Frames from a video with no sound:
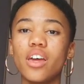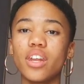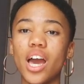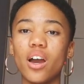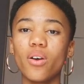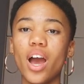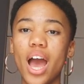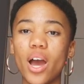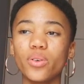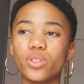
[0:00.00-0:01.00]
now
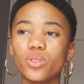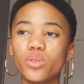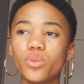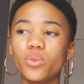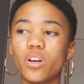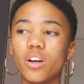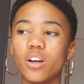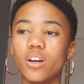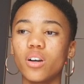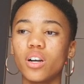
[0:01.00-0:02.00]
how you
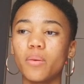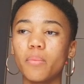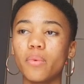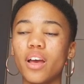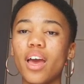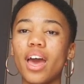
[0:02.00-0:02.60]
um